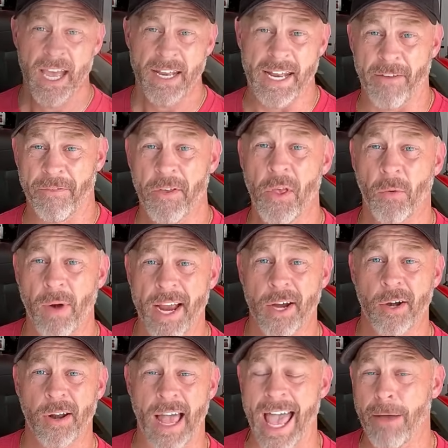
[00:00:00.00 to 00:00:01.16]
Now, for the
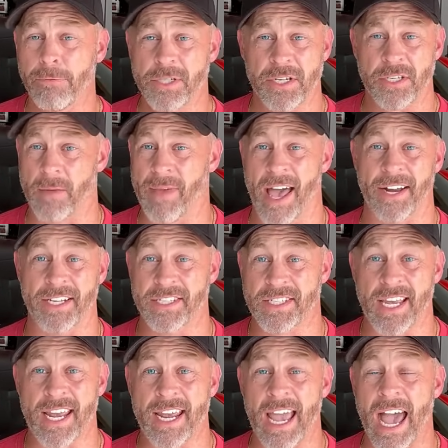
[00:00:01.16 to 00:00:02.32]
record, I will just come out and
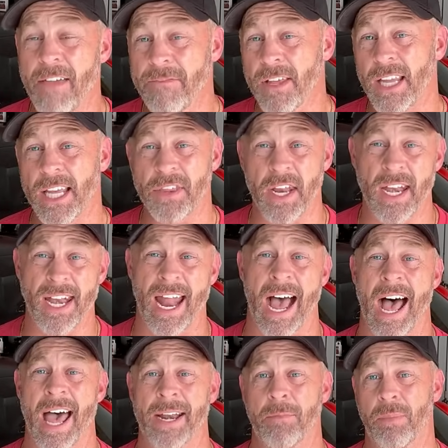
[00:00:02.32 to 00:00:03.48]
say, feel like the
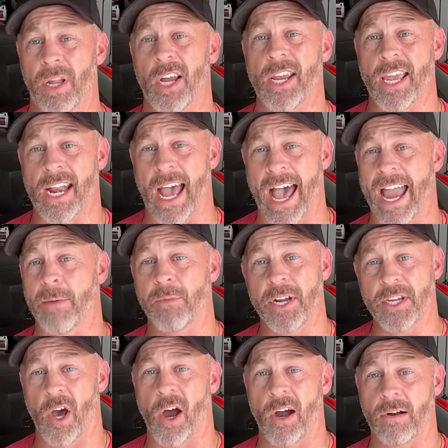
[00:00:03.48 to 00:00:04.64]
non-plug-in
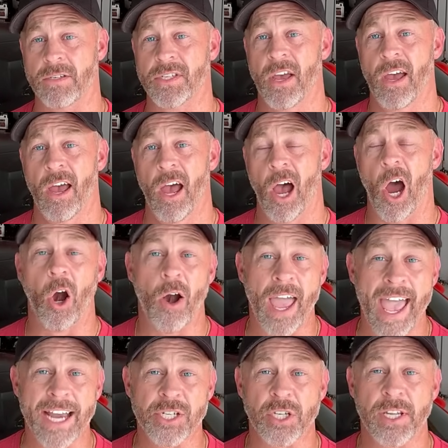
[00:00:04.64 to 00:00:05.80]
hybrid cars are
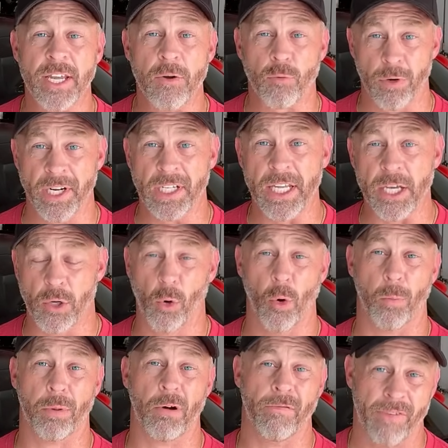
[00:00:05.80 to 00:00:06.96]
actually really cool,
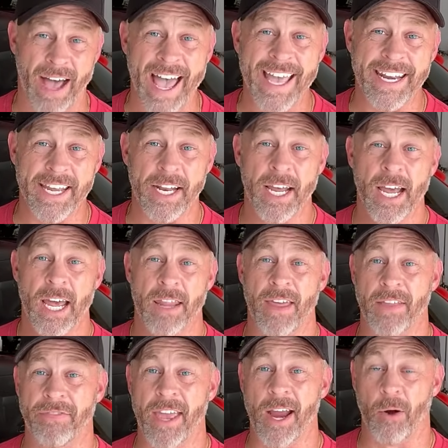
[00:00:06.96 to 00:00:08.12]
provided
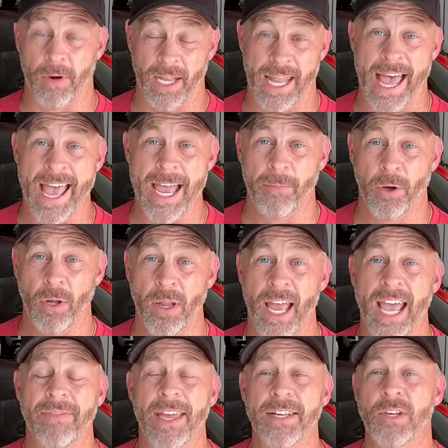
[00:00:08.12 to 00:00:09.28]
that they are reliable
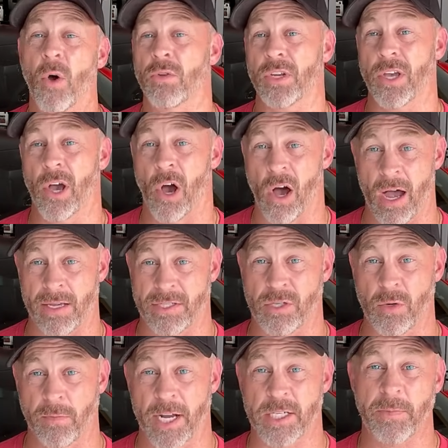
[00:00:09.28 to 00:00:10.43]
and they don't cost too
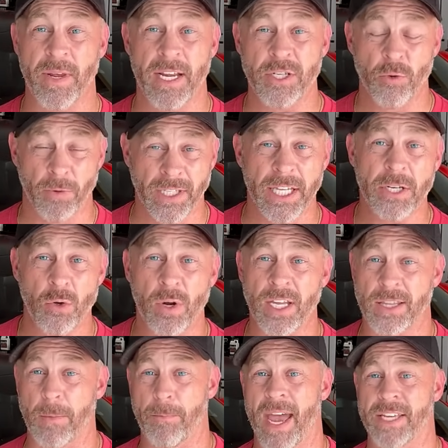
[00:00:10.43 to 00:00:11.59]
much because you really do get
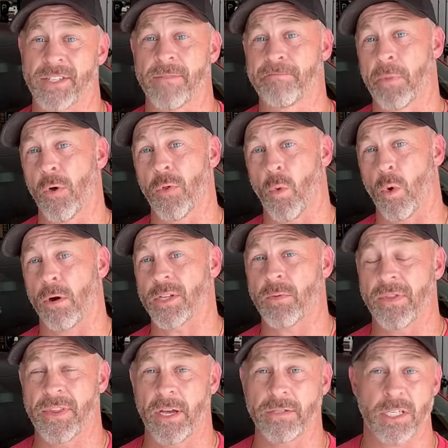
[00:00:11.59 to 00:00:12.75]
the best of both worlds
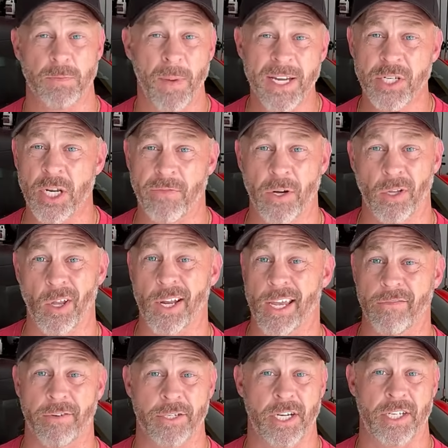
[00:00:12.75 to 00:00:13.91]
with those, especially if you're looking
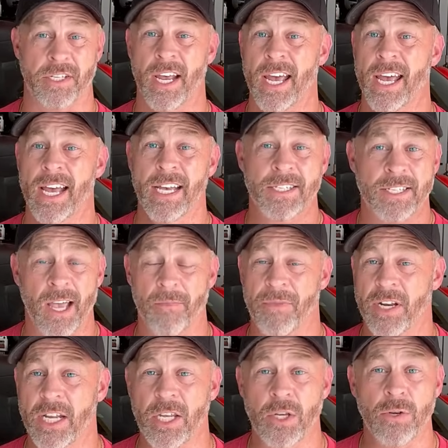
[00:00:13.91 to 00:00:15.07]
for just
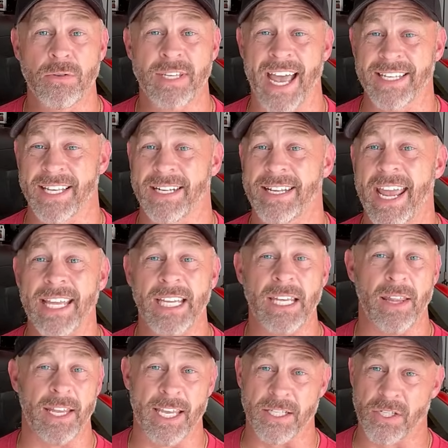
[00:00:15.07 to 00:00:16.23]
something to use as a daily
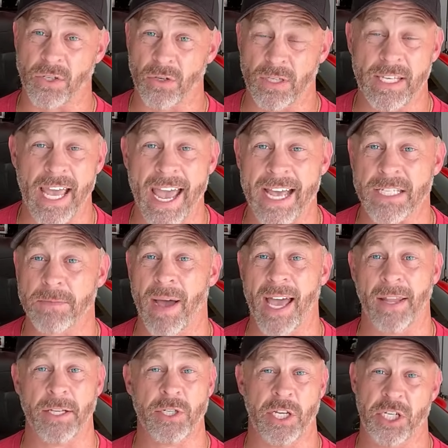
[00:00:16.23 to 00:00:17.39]
that gets good gas
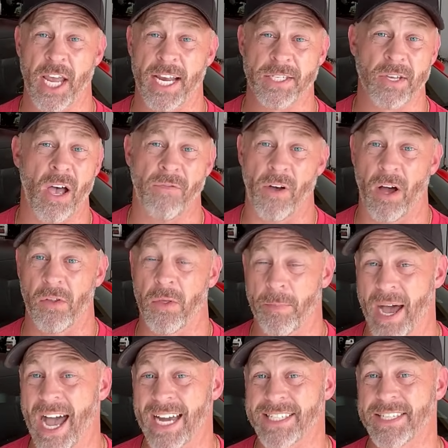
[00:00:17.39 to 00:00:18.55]
mileage, that checks off all the
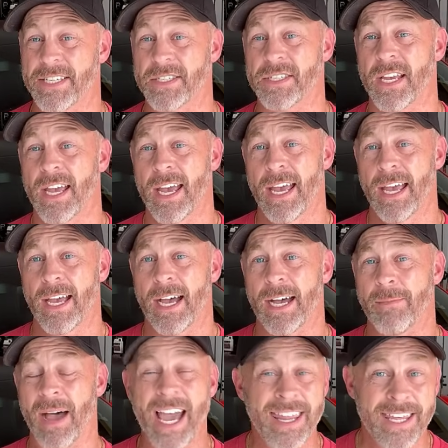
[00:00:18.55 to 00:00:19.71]
boxes
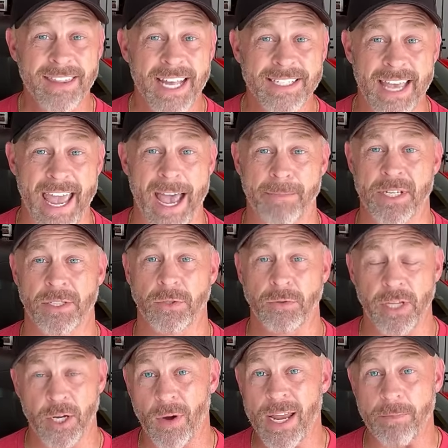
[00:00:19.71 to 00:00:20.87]
um, I think that's
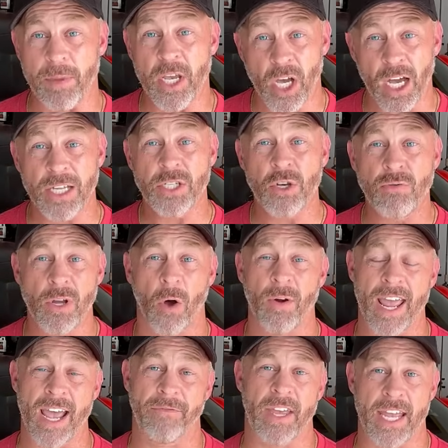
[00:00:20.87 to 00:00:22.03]
absolutely great because you don't
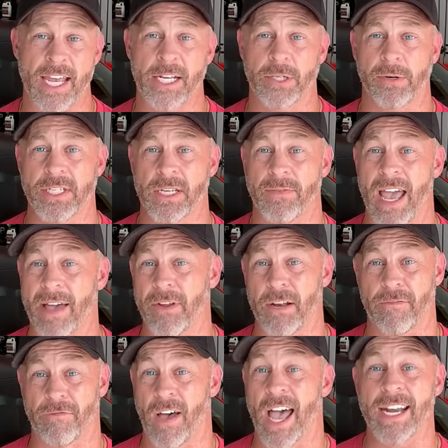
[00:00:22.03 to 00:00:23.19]
have the hindrance of having to
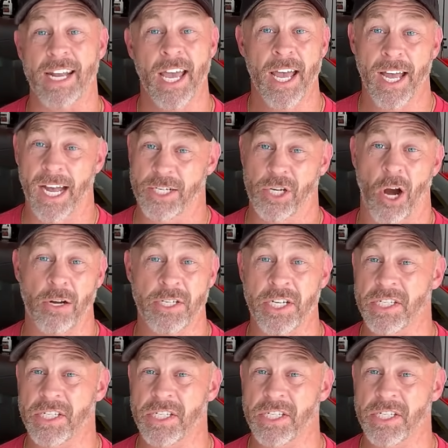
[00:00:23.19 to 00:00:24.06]
find a charging